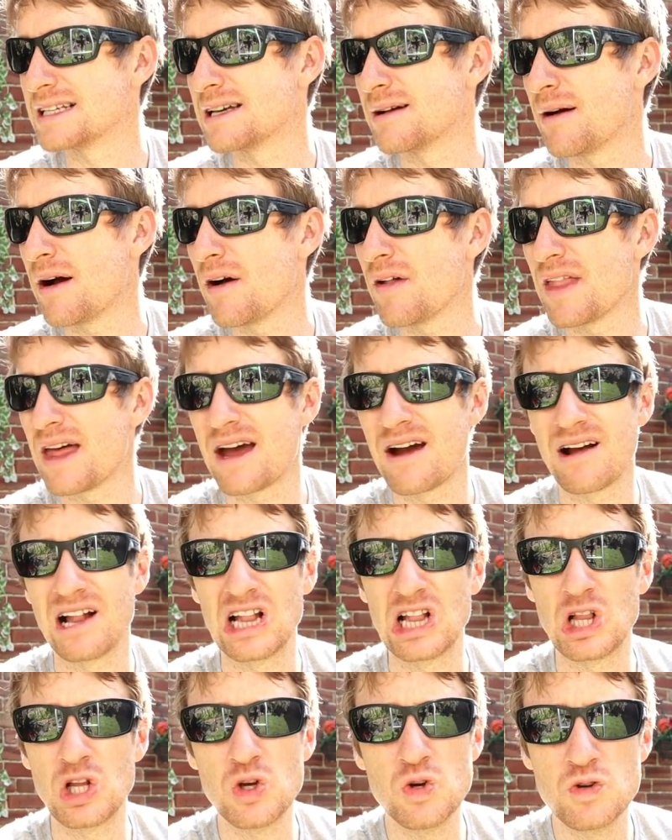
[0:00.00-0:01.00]
I'm out there, I
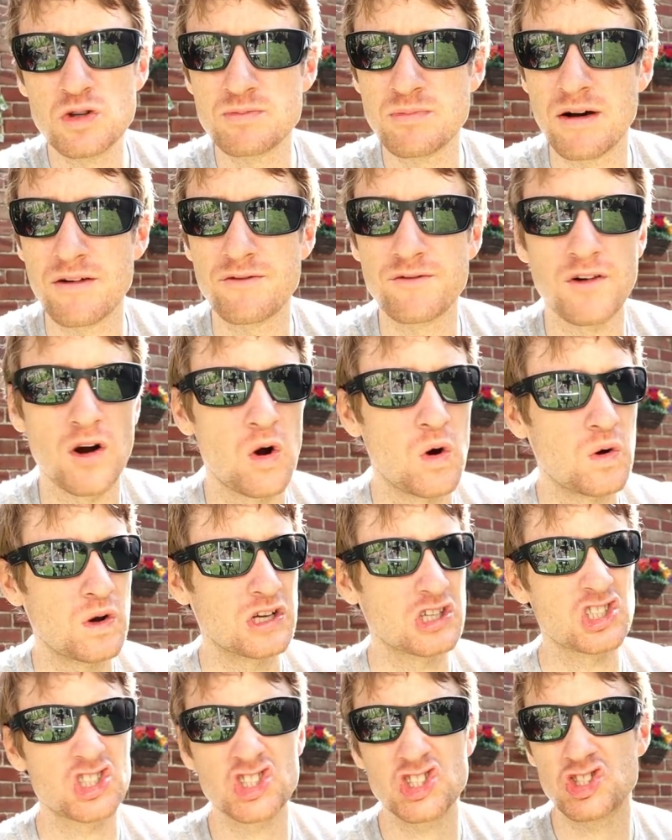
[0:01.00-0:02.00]
lose my phone,
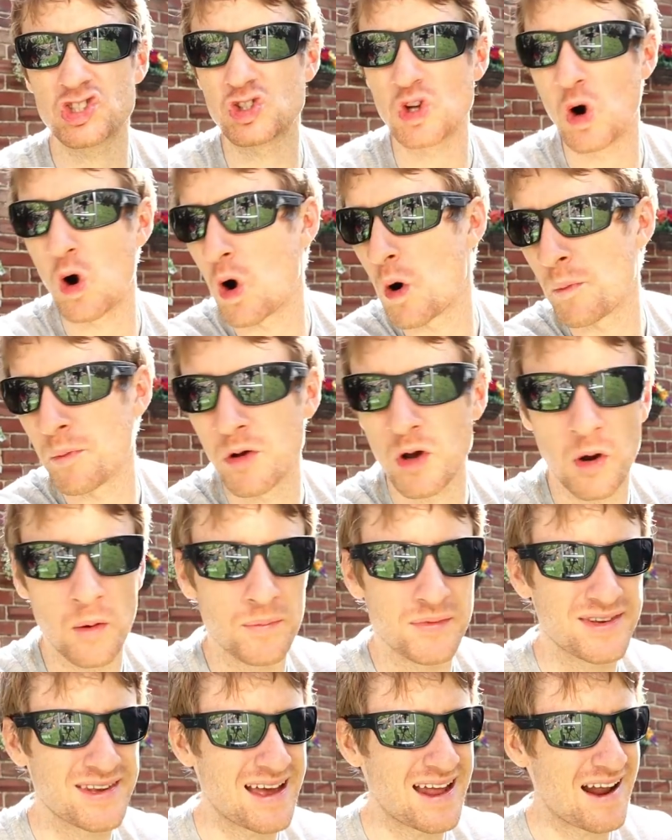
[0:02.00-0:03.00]
a storm
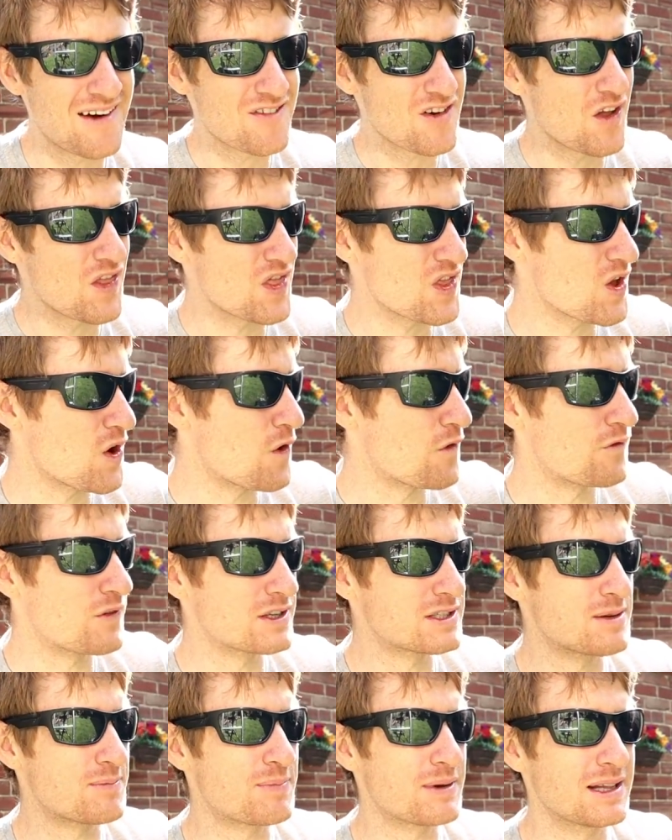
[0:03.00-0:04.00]
comes in, I've got no
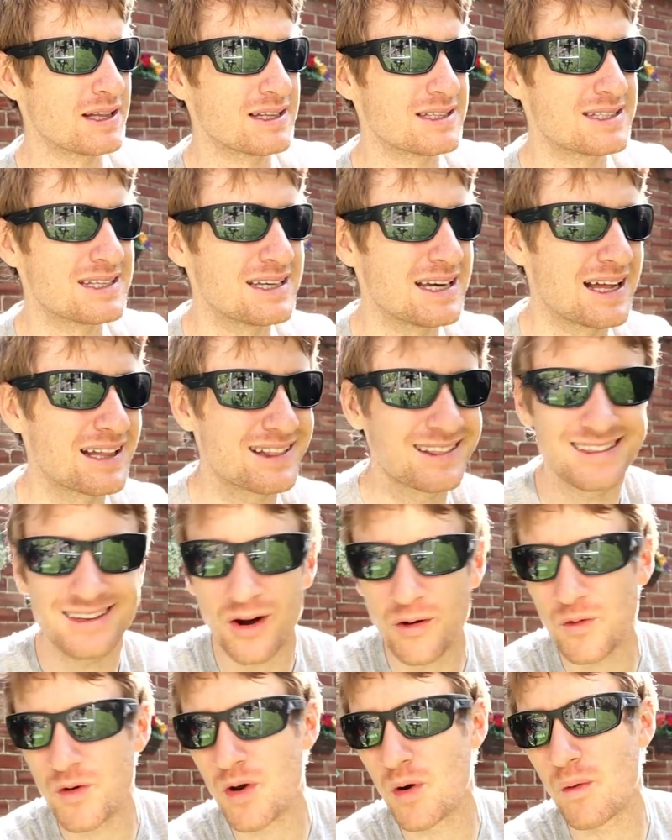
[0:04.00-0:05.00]
visibility, I
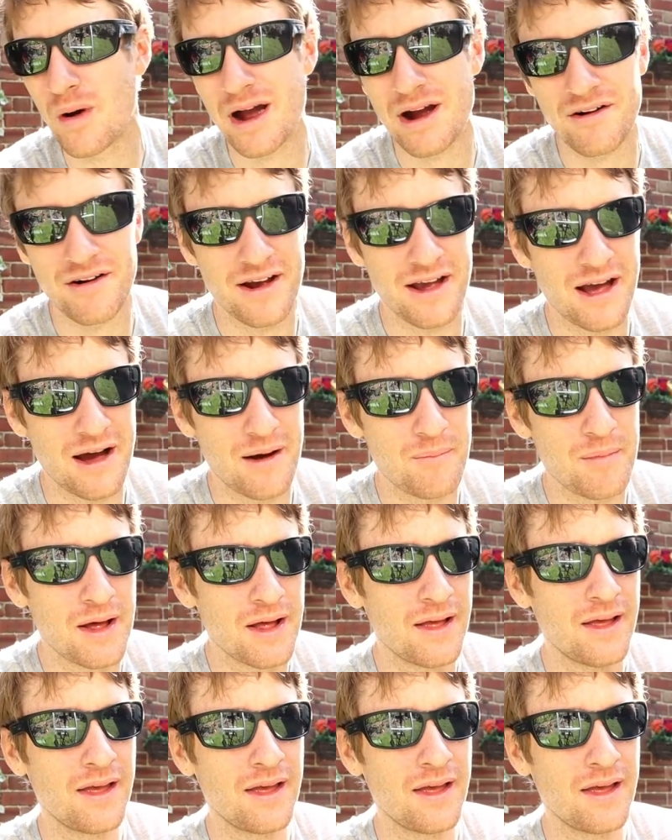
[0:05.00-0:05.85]
don't know where I am,